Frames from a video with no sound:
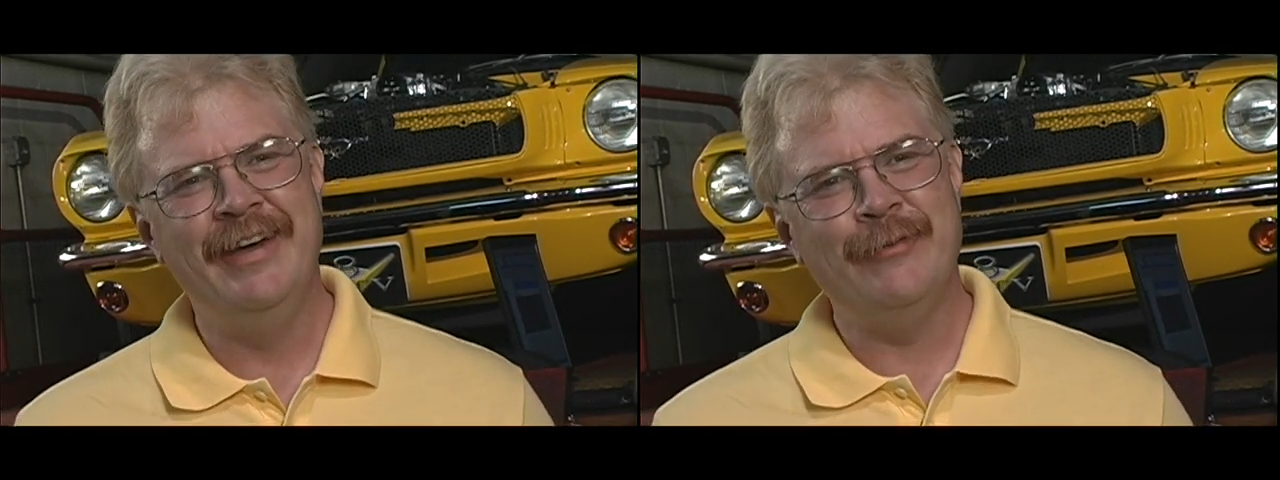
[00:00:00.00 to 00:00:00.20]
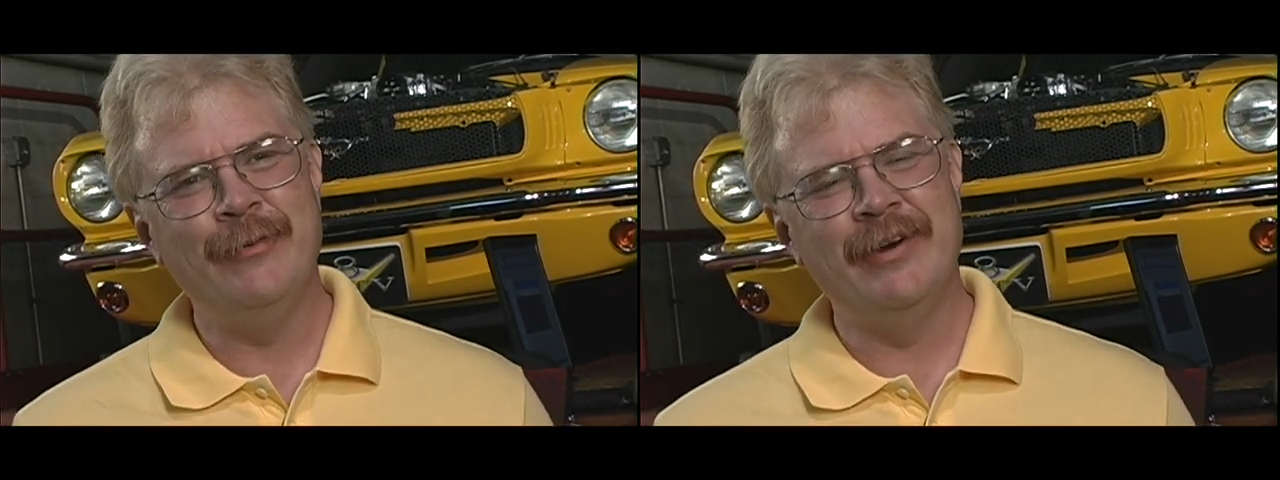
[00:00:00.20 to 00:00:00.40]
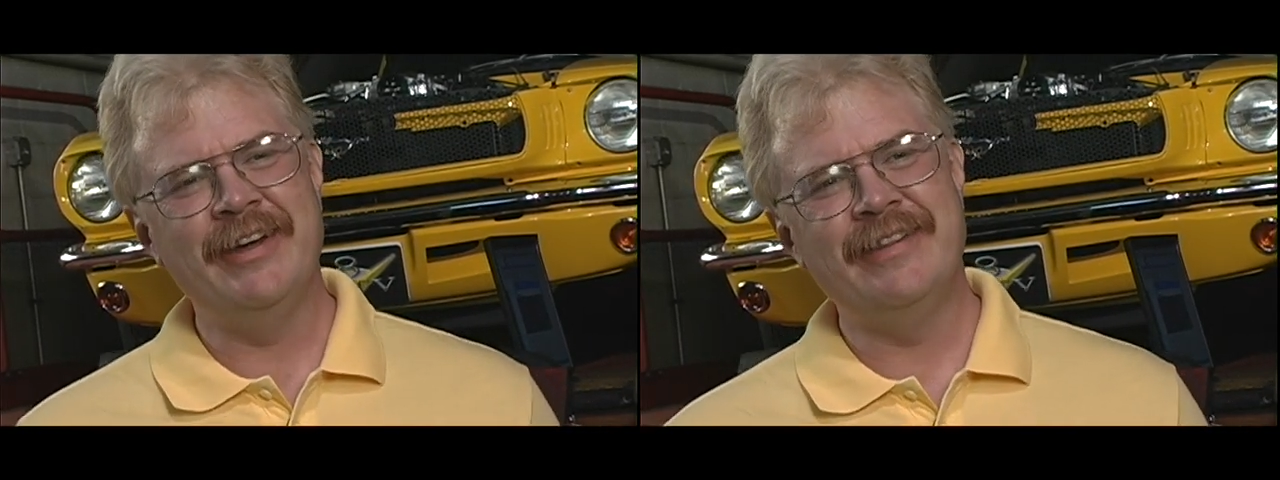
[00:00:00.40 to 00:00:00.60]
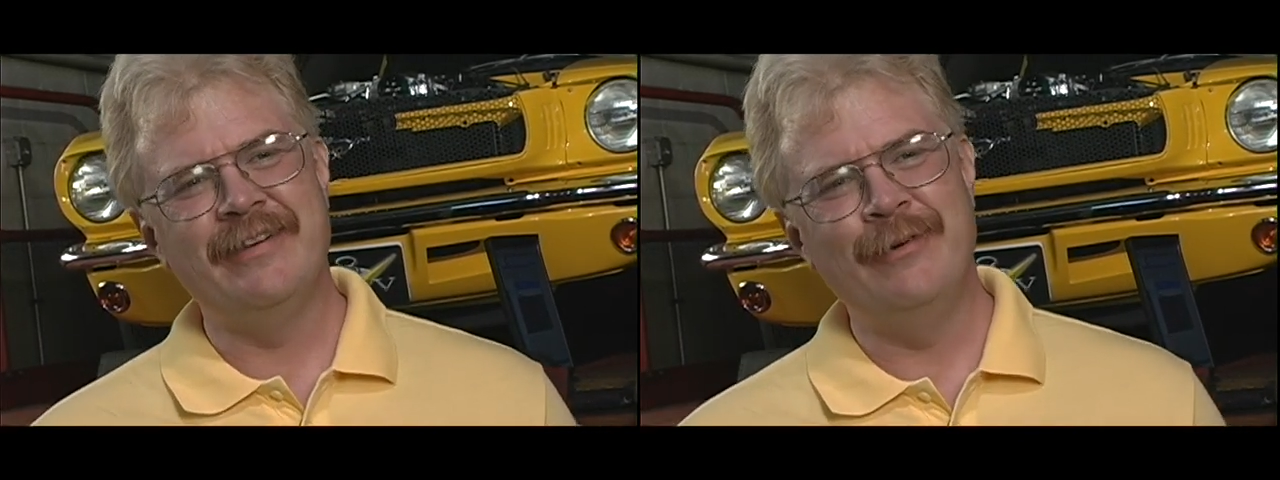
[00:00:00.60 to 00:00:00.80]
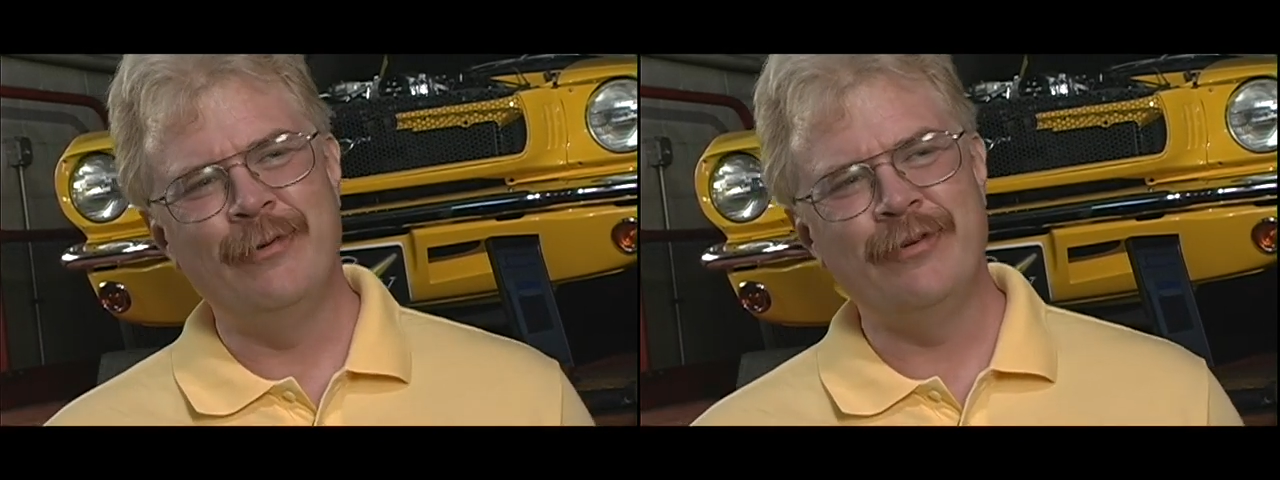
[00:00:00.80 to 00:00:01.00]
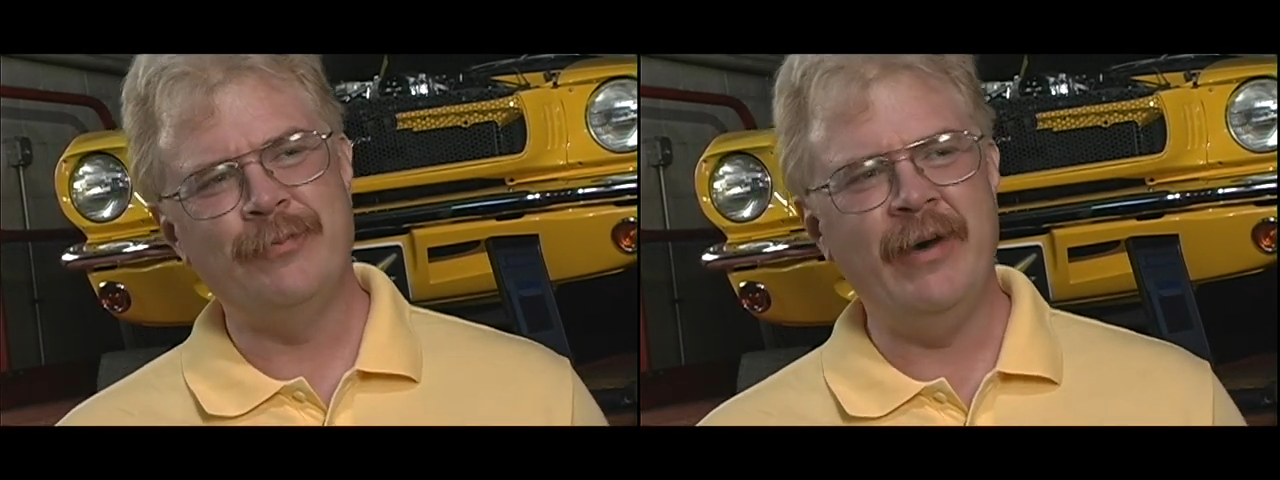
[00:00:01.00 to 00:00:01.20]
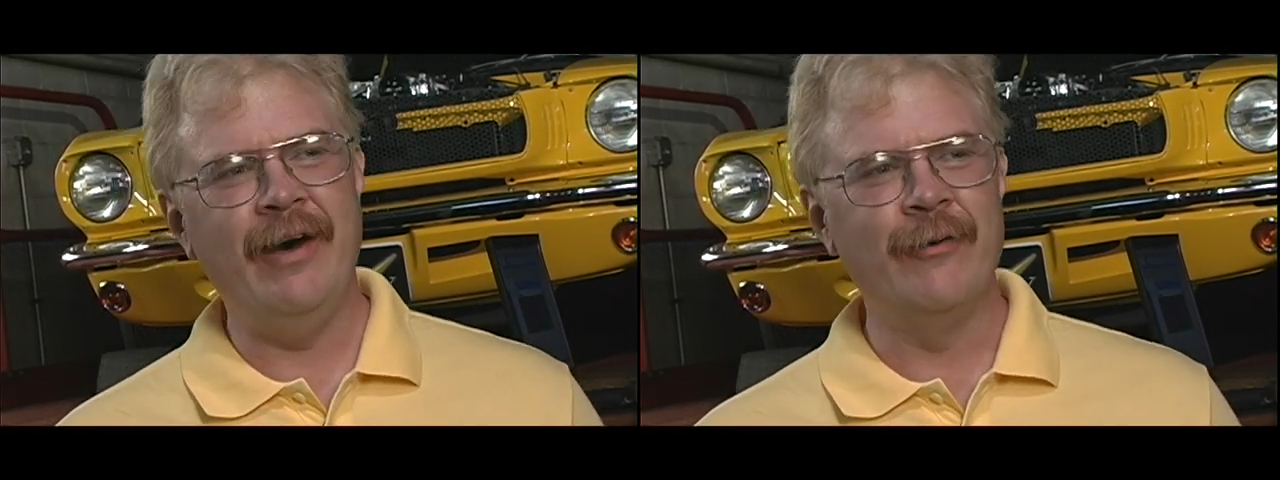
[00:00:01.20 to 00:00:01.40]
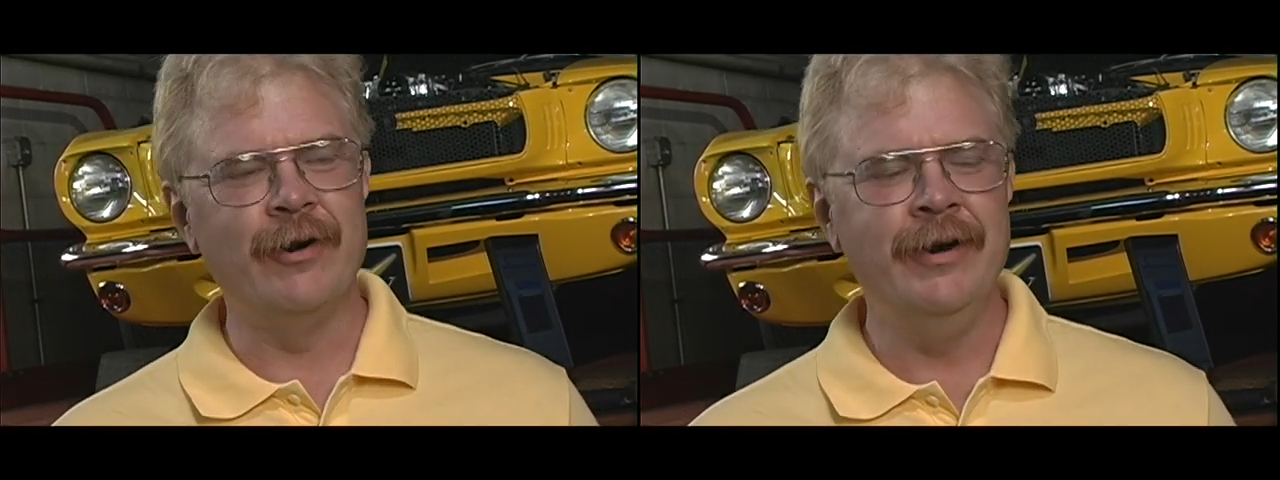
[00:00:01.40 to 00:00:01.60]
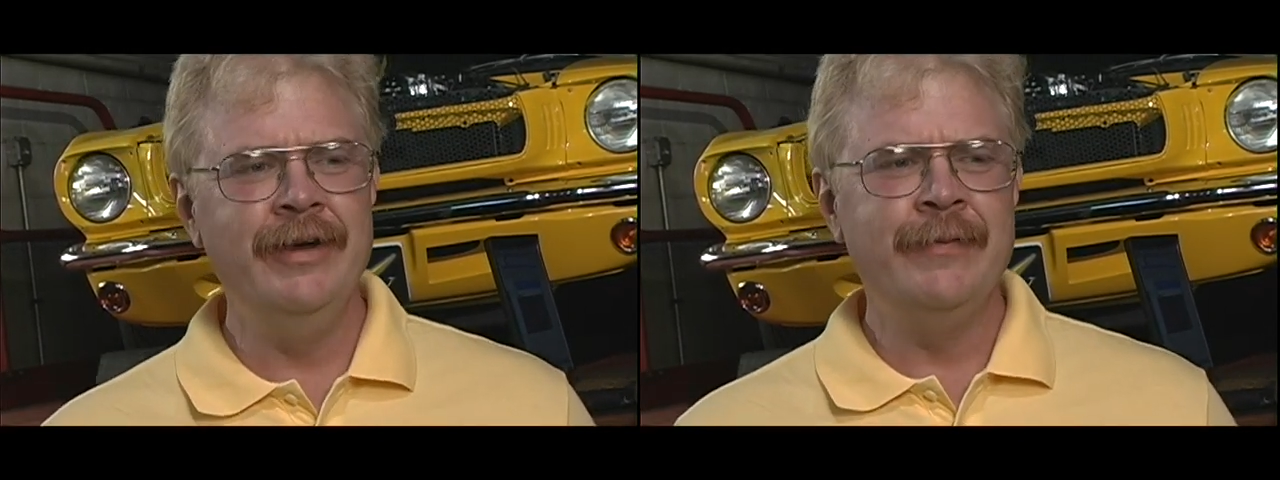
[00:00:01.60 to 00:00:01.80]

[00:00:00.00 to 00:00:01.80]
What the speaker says: We want to get the horsepower